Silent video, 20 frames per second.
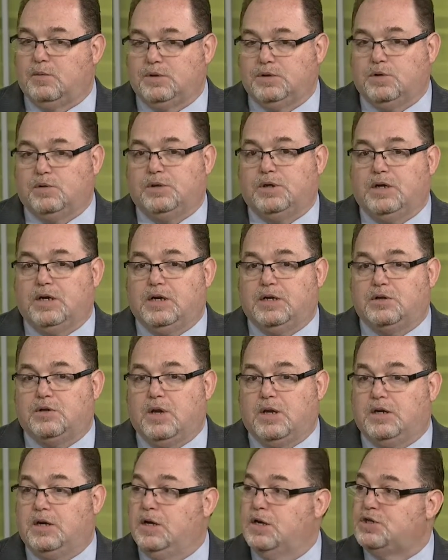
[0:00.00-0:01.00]
We're doing it
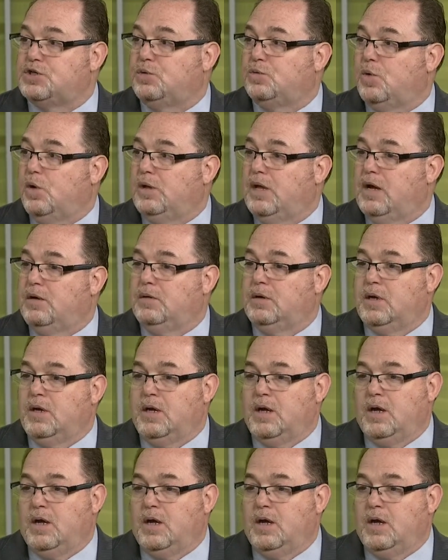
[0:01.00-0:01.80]
an initial rollout,